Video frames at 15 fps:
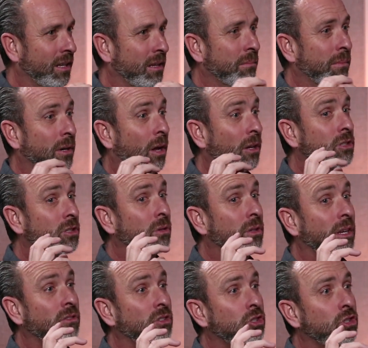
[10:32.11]
but also
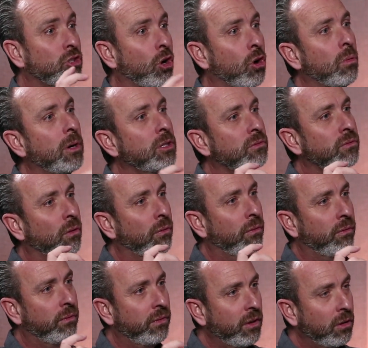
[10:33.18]
gives so much
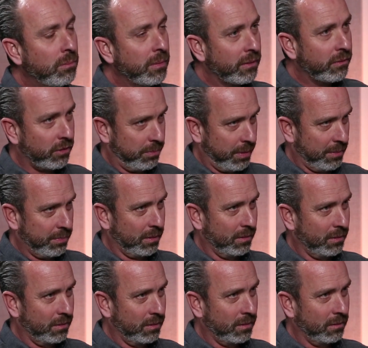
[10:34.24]
fulfillment for people.
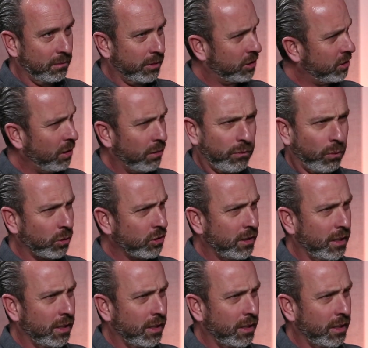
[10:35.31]
We're so fortunate. You know,